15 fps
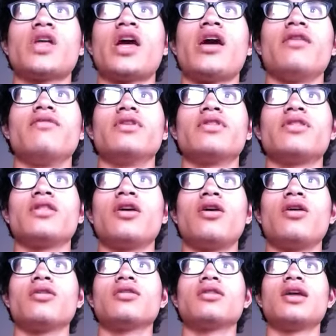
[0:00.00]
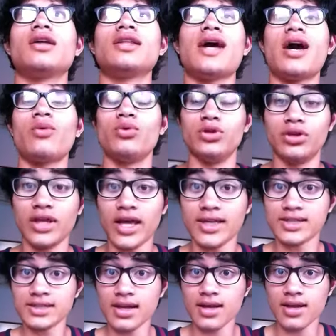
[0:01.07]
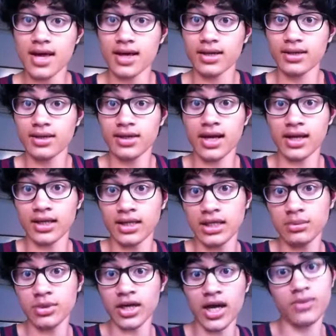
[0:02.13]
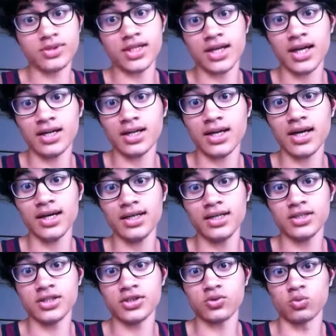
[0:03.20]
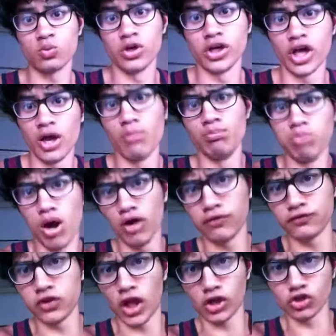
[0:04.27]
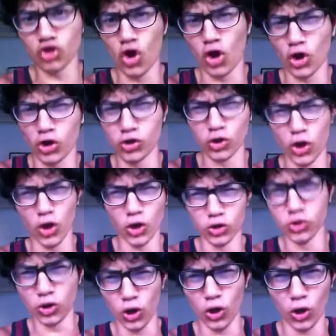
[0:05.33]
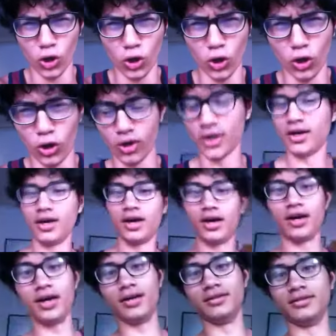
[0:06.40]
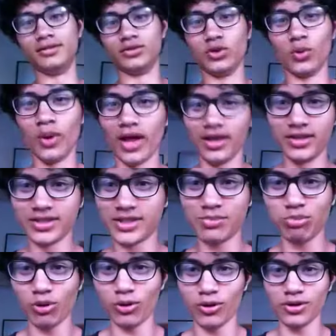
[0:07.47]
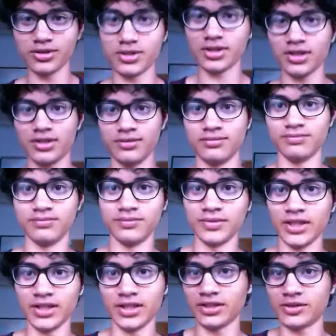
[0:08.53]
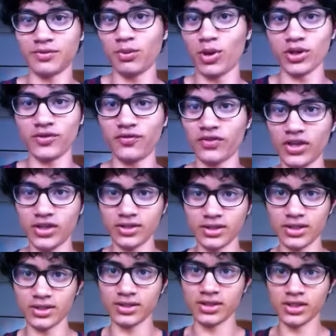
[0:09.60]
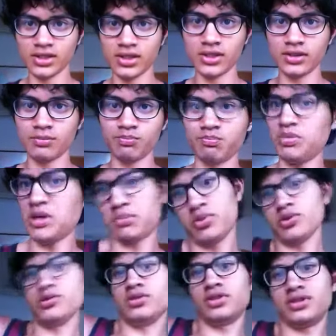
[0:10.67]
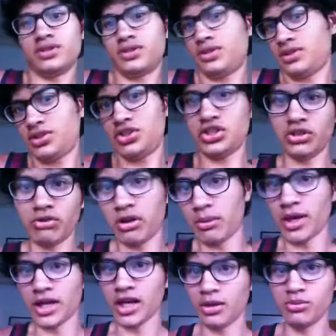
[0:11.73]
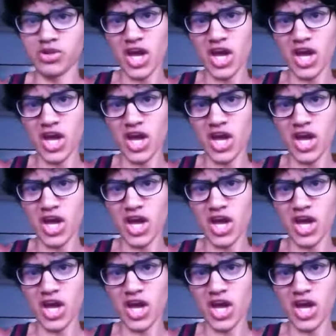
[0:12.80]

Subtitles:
ever thought that I would excel in academia. I was that kind of guy that just want to get buffed, like yeah, and do well in sports and in the sports field, and people cheering my name.